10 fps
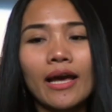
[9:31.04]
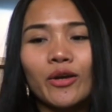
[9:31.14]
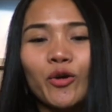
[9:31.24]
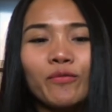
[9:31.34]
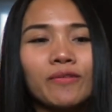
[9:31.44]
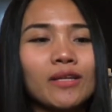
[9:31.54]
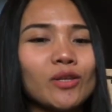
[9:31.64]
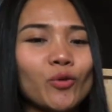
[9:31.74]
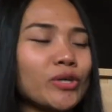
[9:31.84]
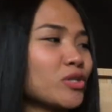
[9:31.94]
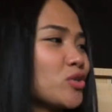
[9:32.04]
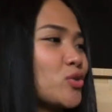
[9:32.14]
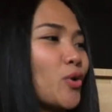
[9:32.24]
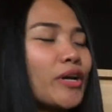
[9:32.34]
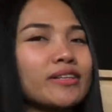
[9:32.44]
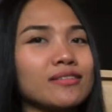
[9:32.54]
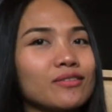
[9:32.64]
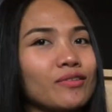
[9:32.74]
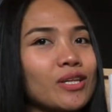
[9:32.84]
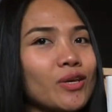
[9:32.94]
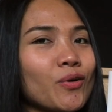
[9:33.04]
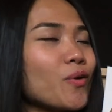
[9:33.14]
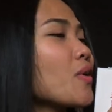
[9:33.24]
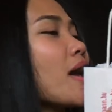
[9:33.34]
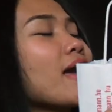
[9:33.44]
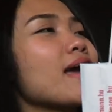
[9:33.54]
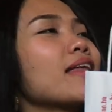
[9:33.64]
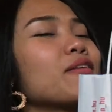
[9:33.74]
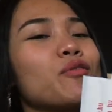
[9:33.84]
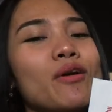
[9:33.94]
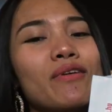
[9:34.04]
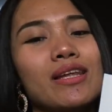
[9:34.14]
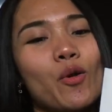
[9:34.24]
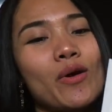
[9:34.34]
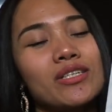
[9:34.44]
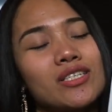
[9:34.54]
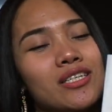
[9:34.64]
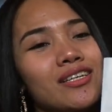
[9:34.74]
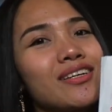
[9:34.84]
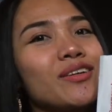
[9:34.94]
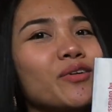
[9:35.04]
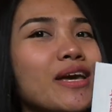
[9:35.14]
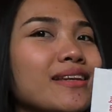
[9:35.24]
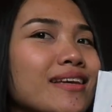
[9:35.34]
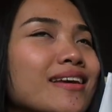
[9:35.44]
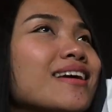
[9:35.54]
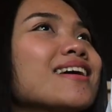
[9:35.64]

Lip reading: I hope that you enjoyed this video, and if you have any question or any